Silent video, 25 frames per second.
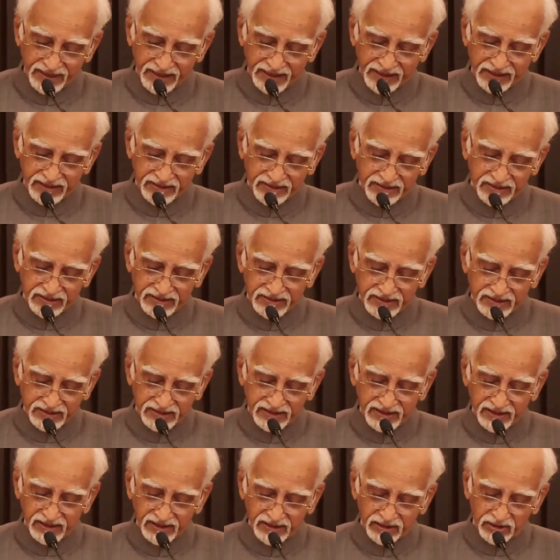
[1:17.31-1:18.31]
it
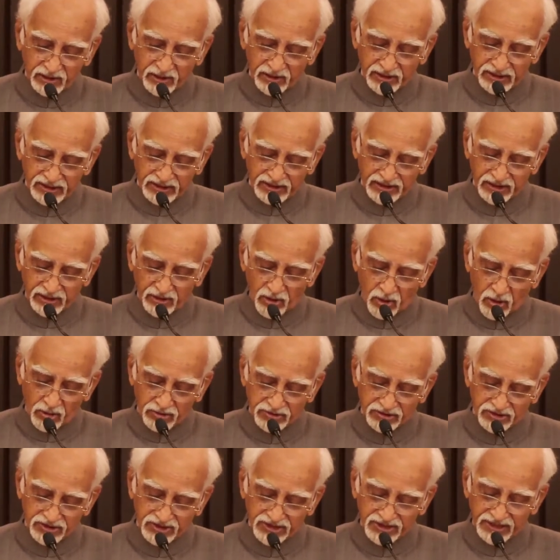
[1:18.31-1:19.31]

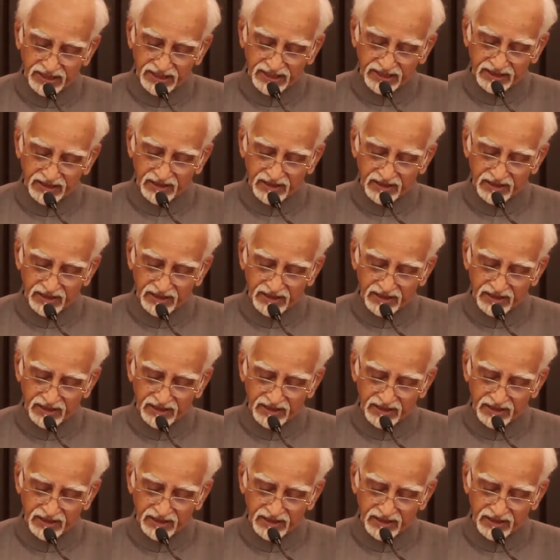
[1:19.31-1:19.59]
denotes